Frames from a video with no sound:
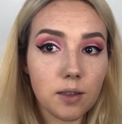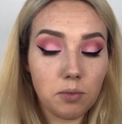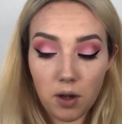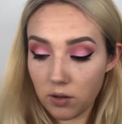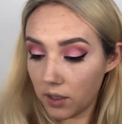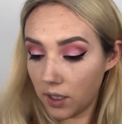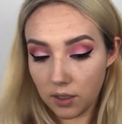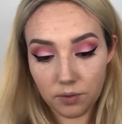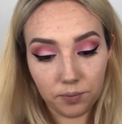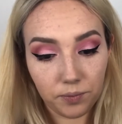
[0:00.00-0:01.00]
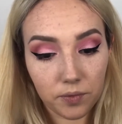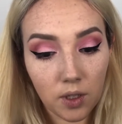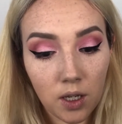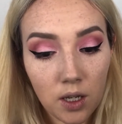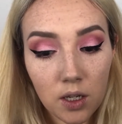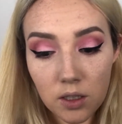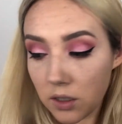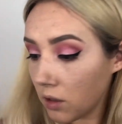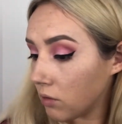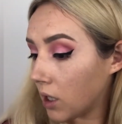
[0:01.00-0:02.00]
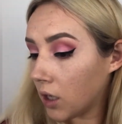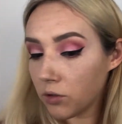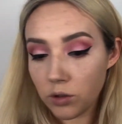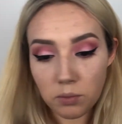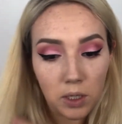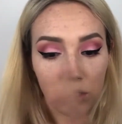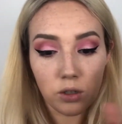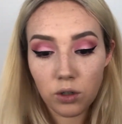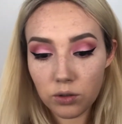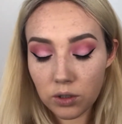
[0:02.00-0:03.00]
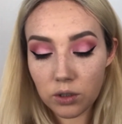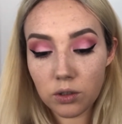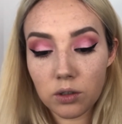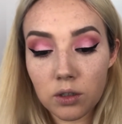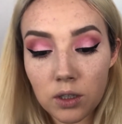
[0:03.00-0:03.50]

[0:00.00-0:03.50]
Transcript: that's about it. So now to match all this